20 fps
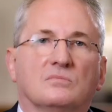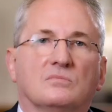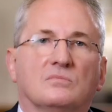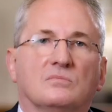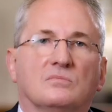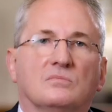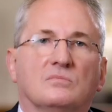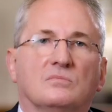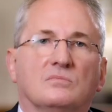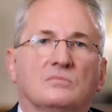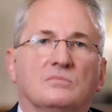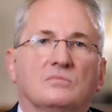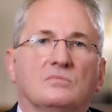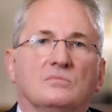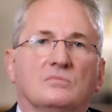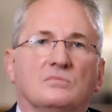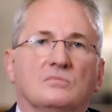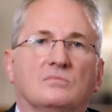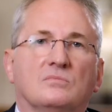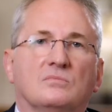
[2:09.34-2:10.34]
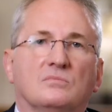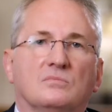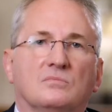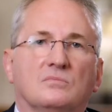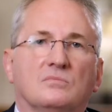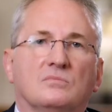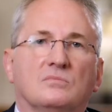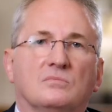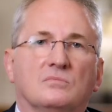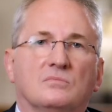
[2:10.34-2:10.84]

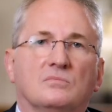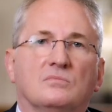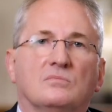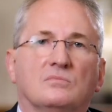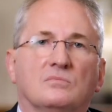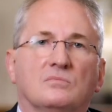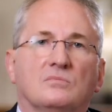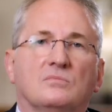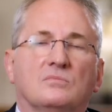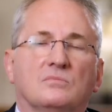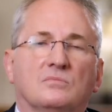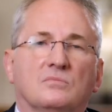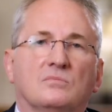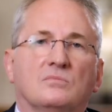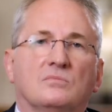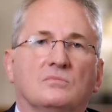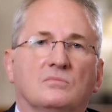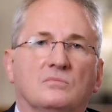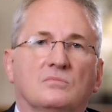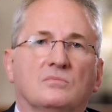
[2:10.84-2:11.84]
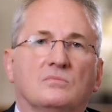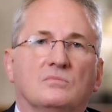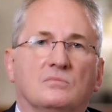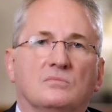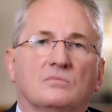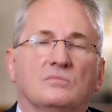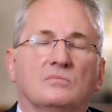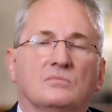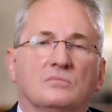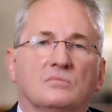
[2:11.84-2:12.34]

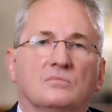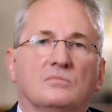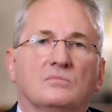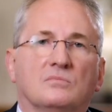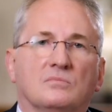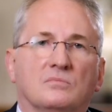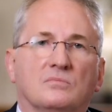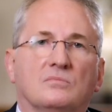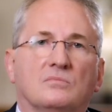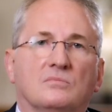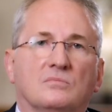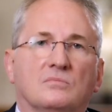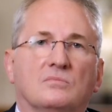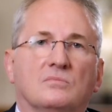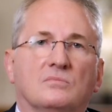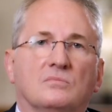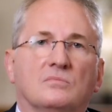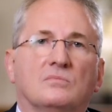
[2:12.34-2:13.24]
No words are spoken by the person on screen.